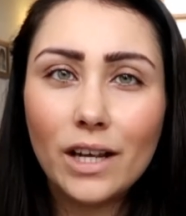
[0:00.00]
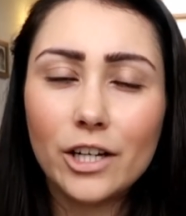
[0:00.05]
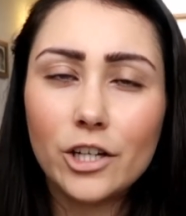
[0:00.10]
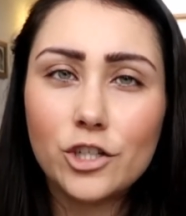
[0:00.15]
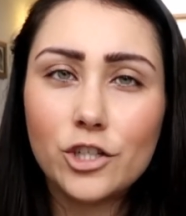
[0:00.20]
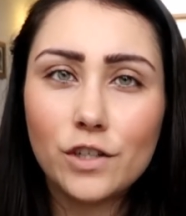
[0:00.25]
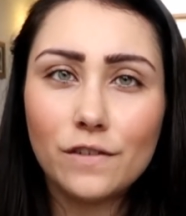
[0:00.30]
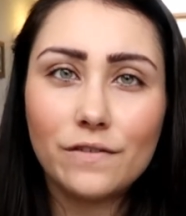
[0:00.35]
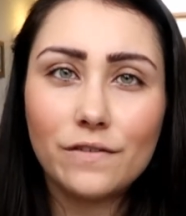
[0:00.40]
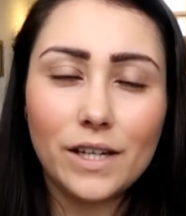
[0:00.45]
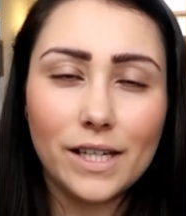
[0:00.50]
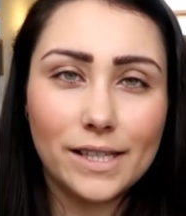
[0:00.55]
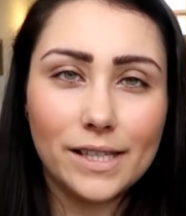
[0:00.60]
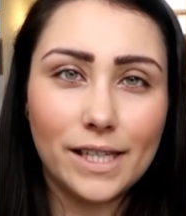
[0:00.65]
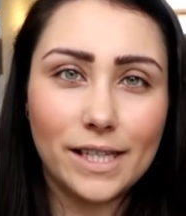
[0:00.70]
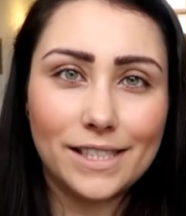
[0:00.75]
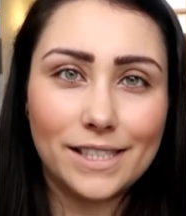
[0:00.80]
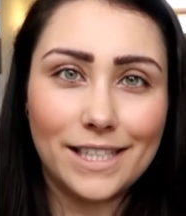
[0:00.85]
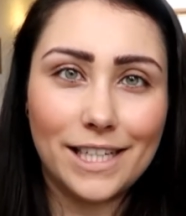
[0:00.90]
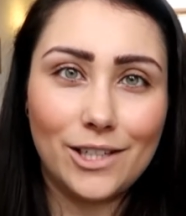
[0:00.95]
and I do
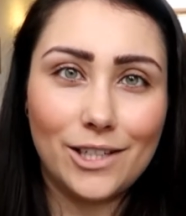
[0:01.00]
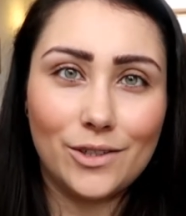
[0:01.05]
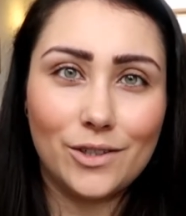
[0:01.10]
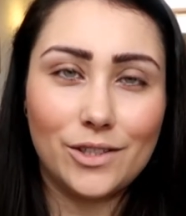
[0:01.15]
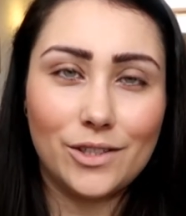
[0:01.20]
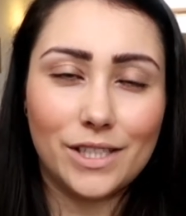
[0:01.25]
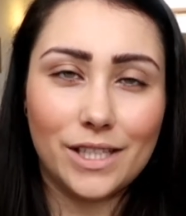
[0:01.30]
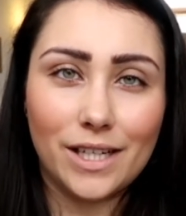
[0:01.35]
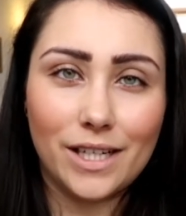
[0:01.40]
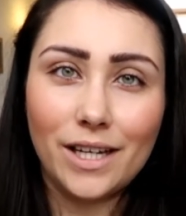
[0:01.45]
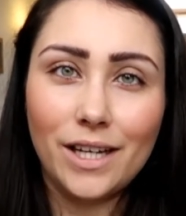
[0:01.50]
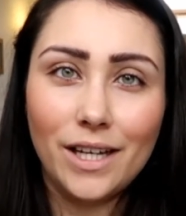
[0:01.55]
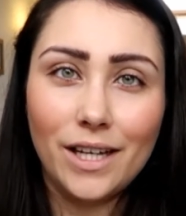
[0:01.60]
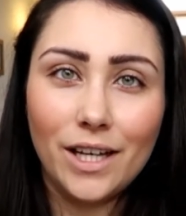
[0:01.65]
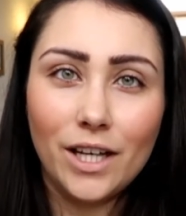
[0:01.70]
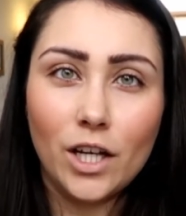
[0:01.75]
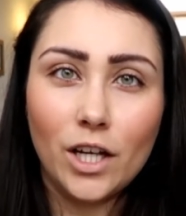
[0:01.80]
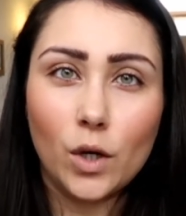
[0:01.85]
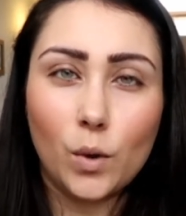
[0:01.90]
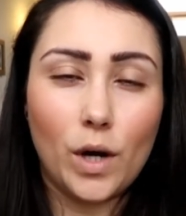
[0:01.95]
find the Estee Lauder
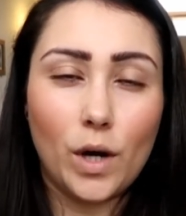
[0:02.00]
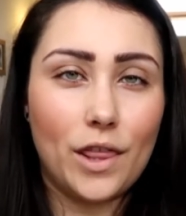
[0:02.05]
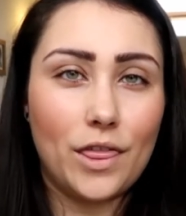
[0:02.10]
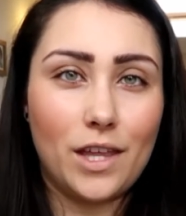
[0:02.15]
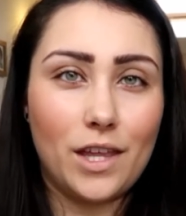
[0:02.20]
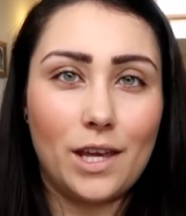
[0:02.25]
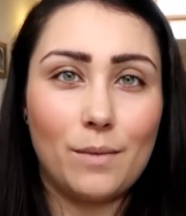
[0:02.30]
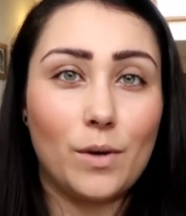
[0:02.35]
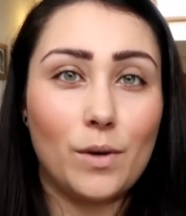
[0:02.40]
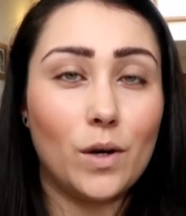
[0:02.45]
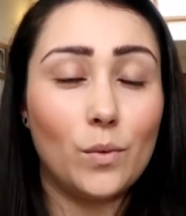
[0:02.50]
quite thick,